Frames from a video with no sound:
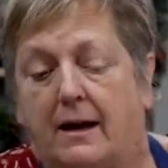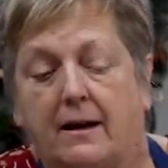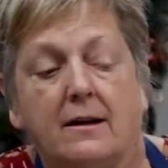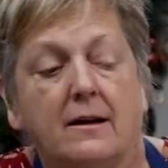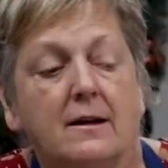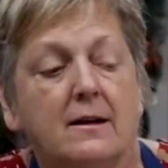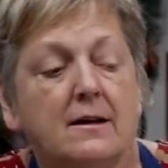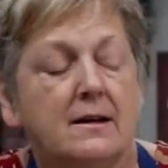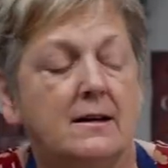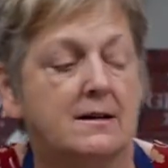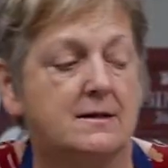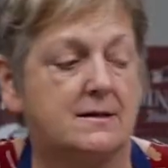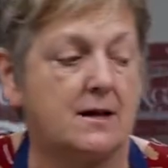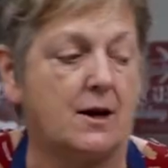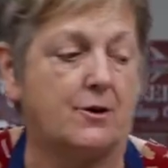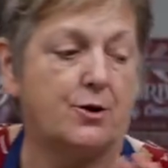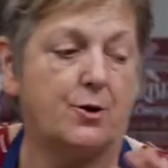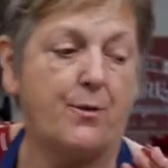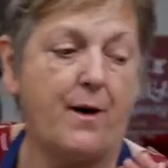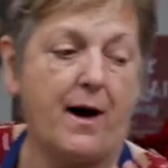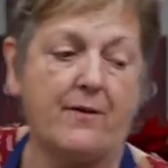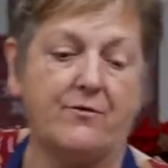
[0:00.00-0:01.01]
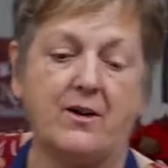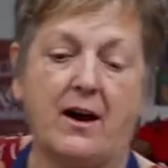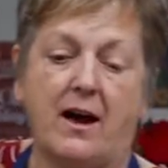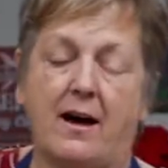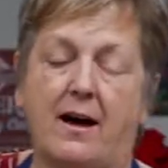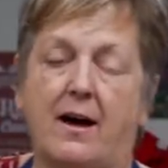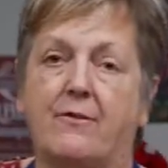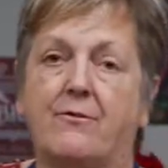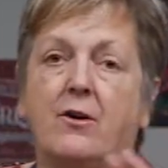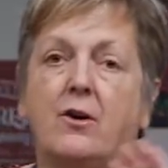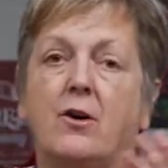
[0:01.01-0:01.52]
thing. So you have to
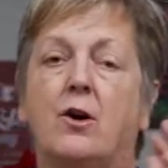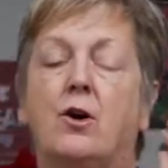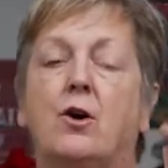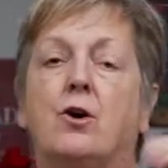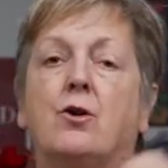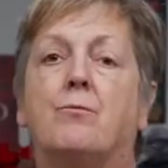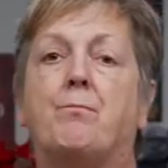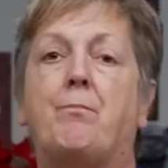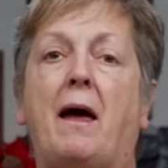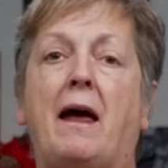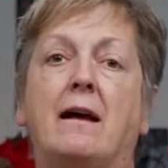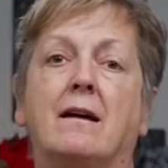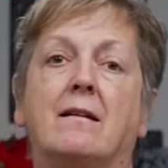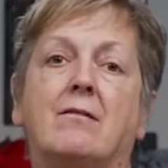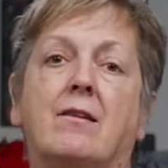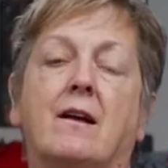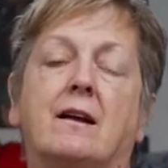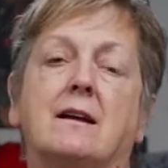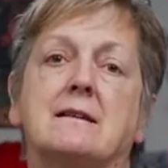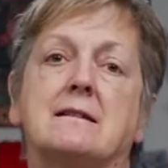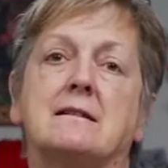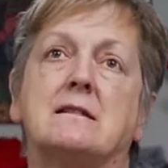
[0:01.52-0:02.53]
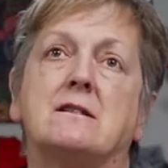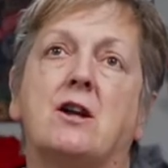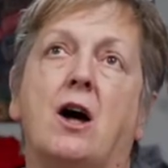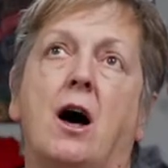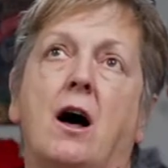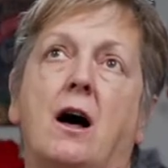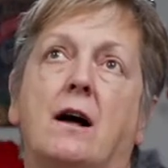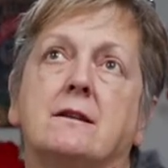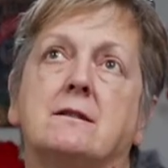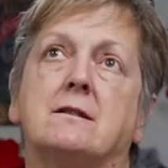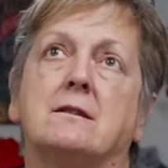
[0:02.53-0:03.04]
have paint that is
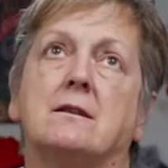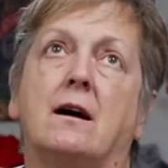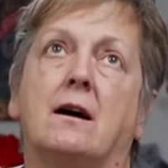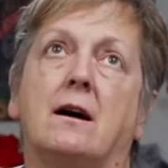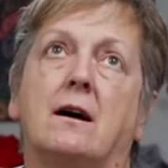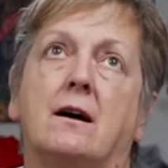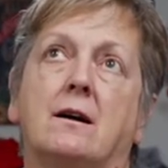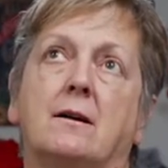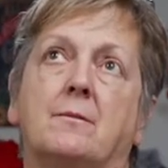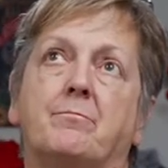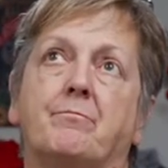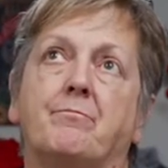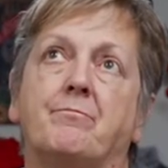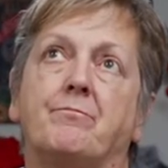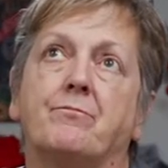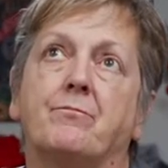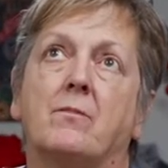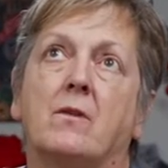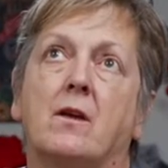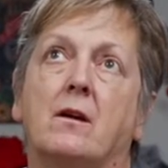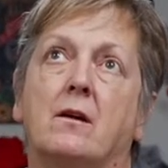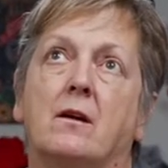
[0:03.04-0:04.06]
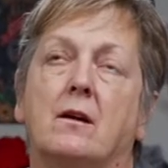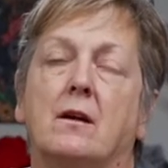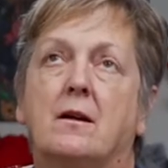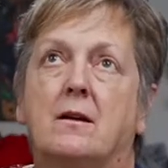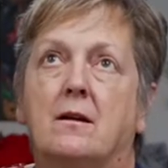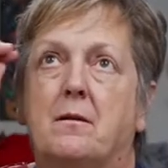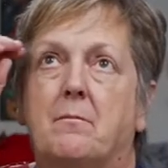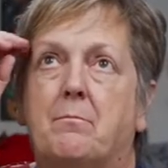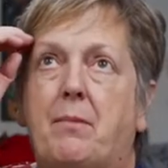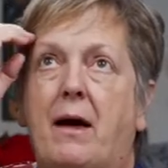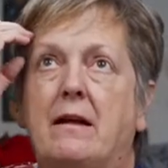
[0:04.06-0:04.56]
not um,
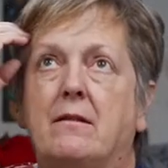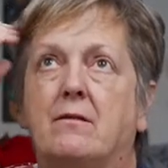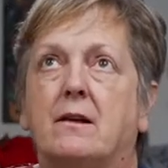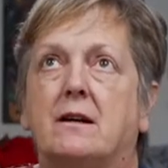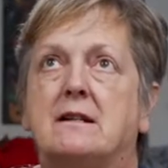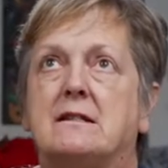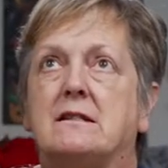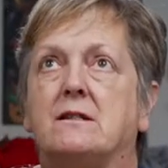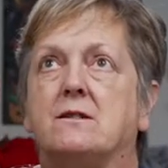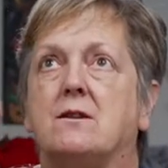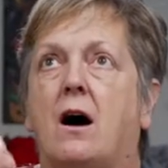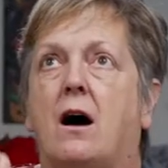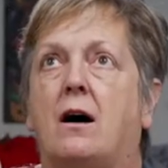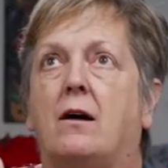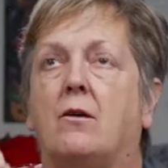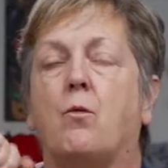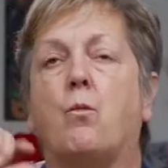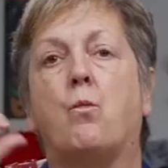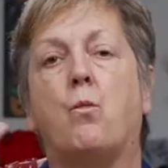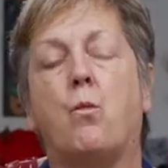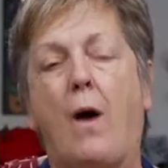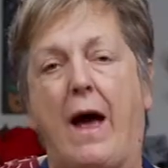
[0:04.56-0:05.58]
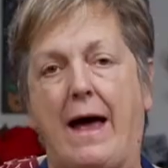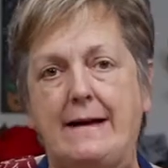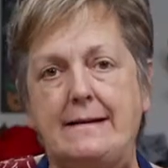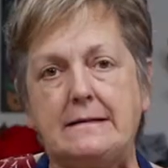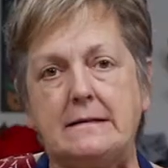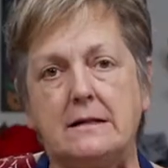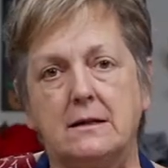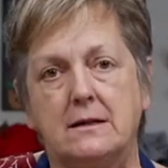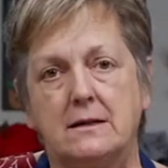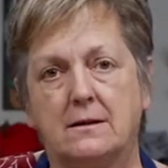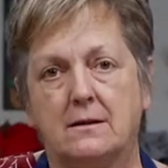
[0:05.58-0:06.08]
paint that is not
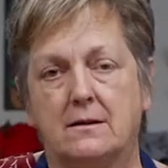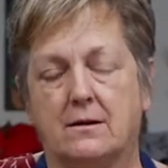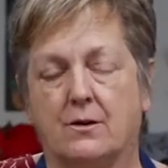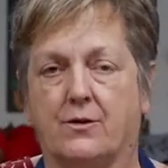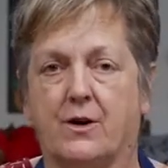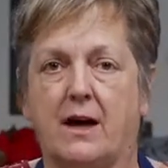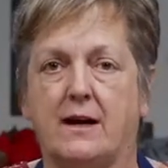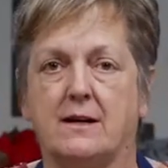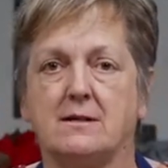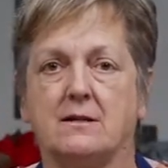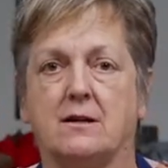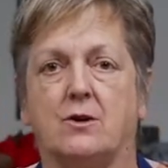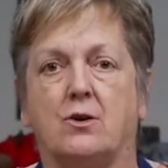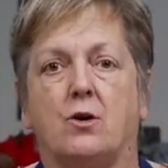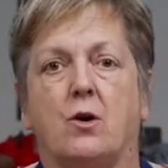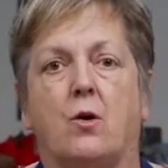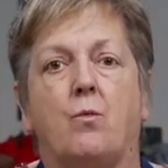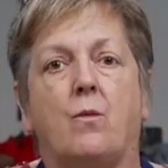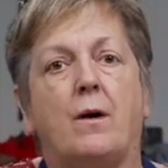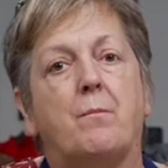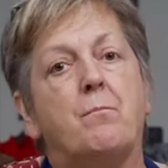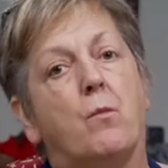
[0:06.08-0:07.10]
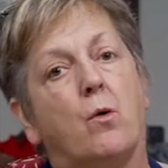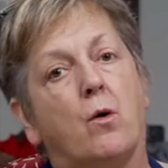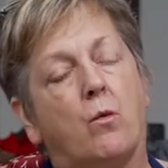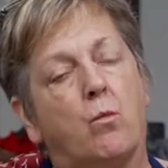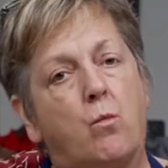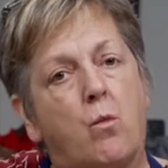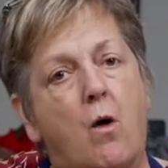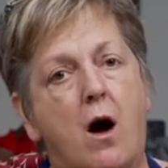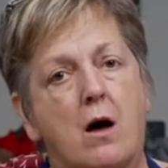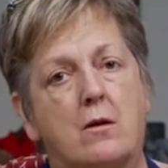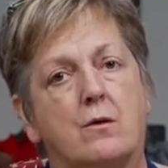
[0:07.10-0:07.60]
wet Okay, so you don't want more
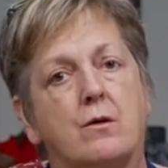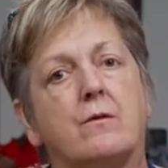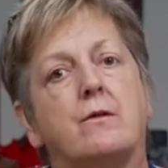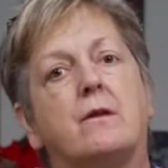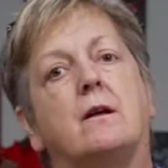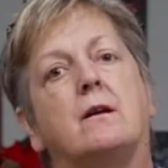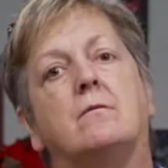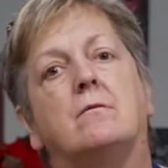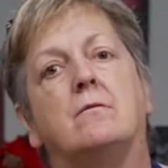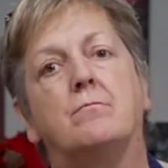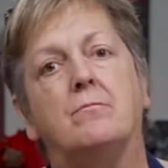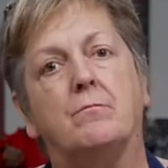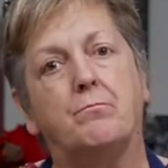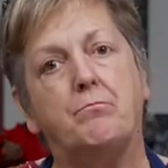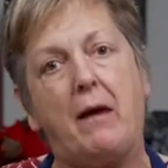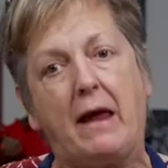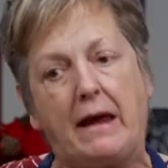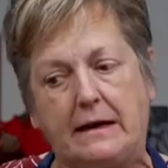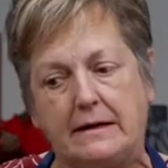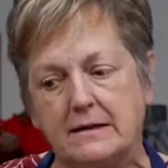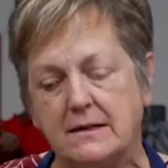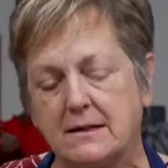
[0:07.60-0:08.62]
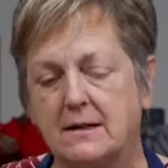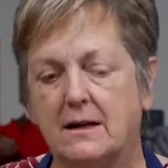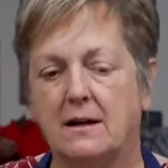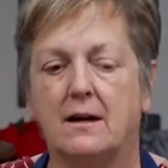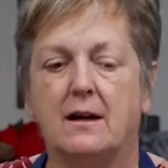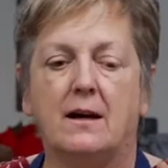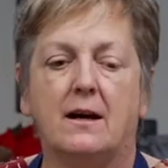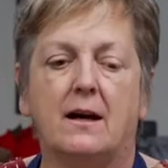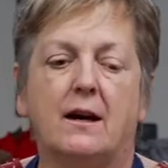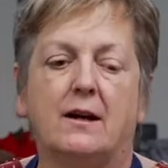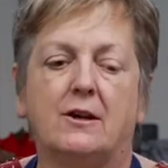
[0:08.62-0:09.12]
water than paint.
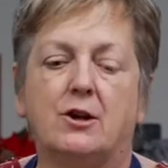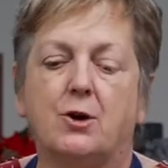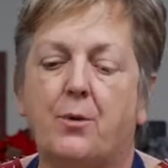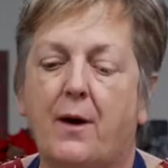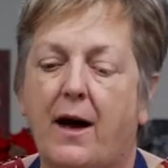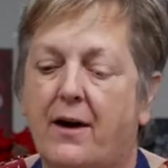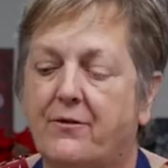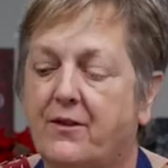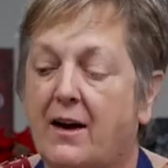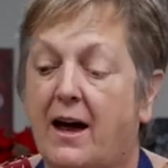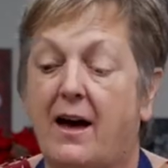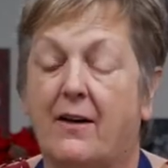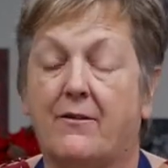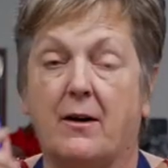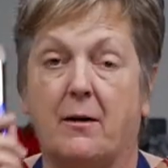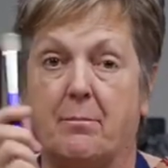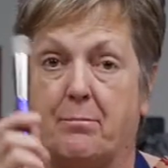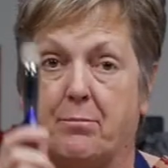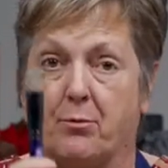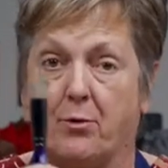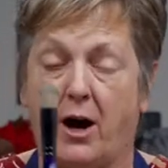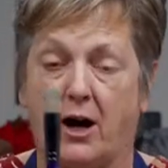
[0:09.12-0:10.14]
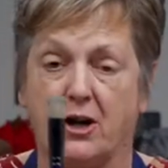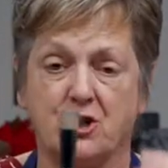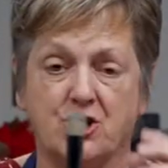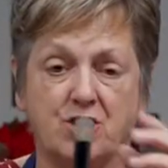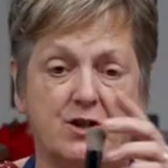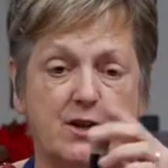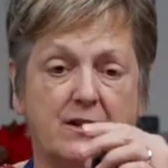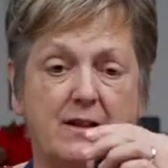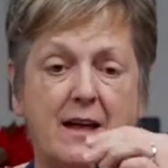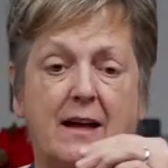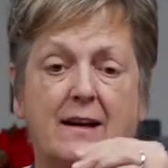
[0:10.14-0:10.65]
You have to have a
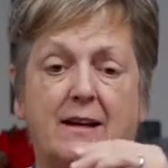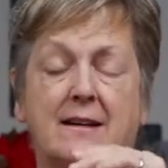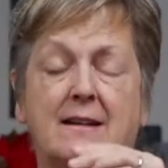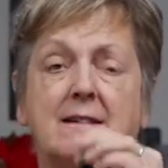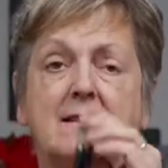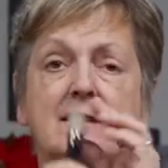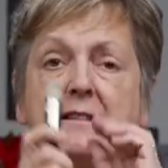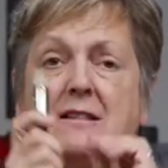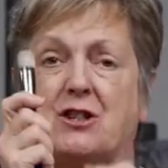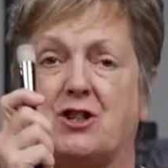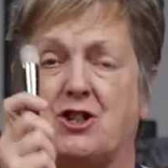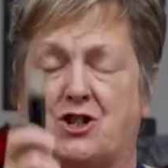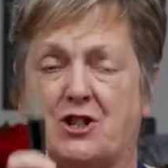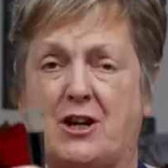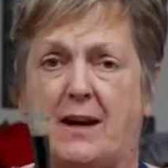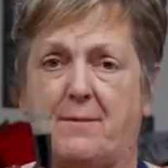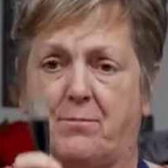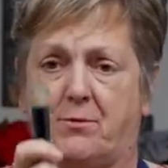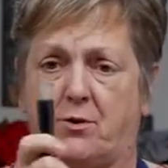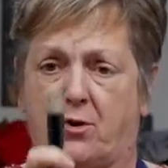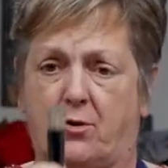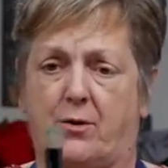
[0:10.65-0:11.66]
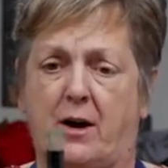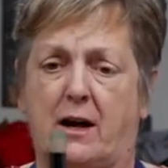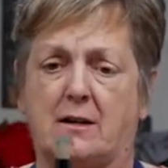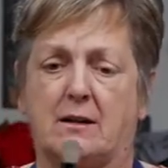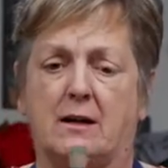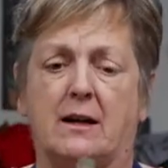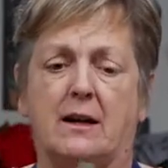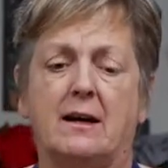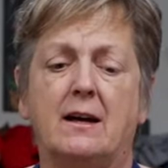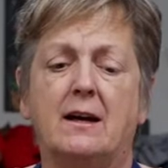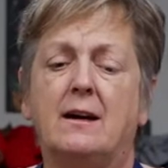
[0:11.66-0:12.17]
brush that is shaped
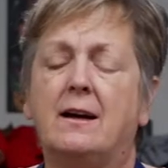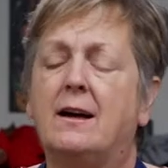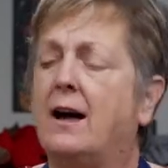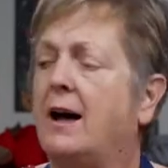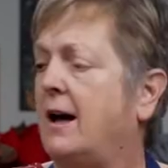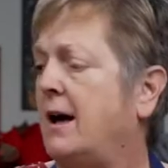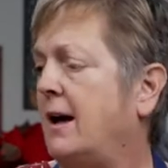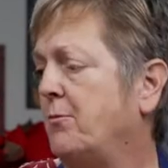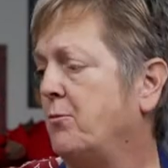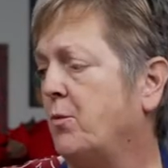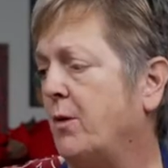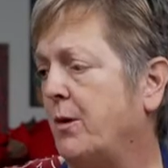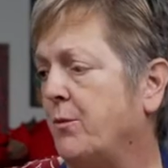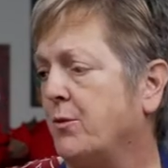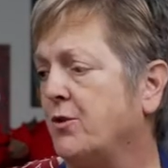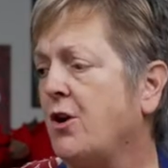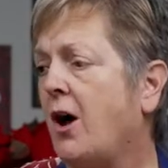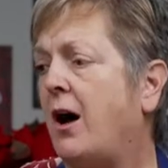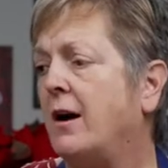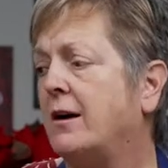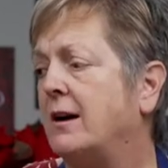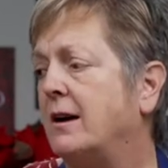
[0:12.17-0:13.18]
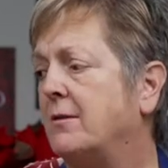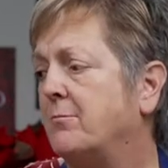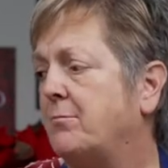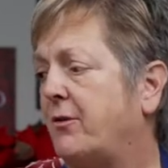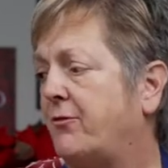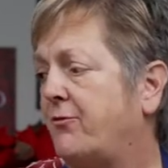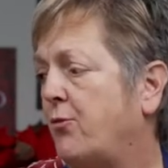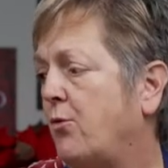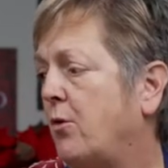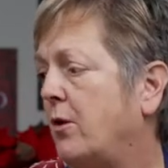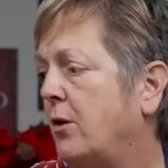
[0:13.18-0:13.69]
correctly. Um, we were talking
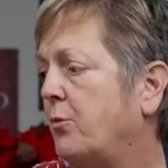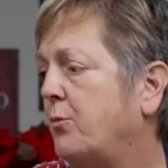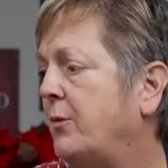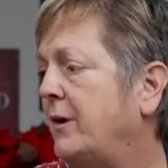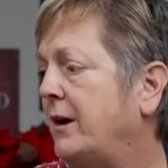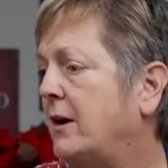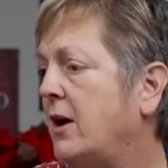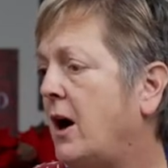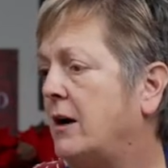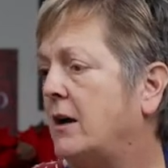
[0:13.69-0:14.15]
before we